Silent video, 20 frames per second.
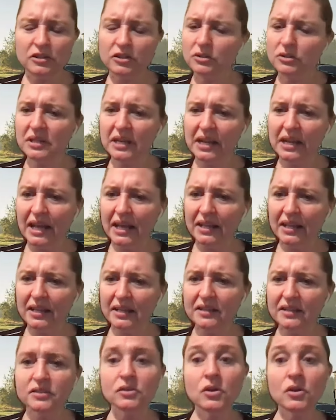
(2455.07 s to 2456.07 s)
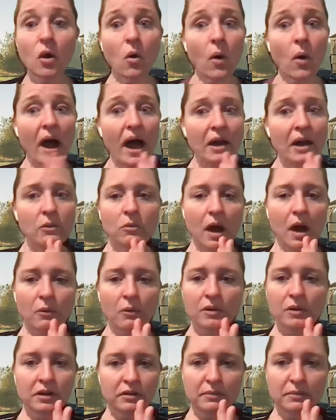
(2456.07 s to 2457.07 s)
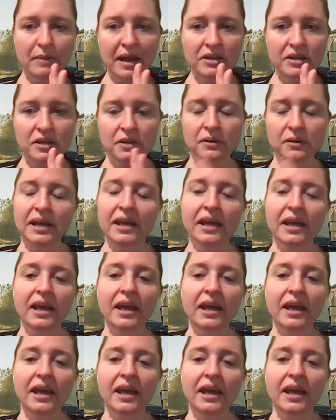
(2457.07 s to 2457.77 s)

did you tell Allie this? No, I I wouldn't undermine you."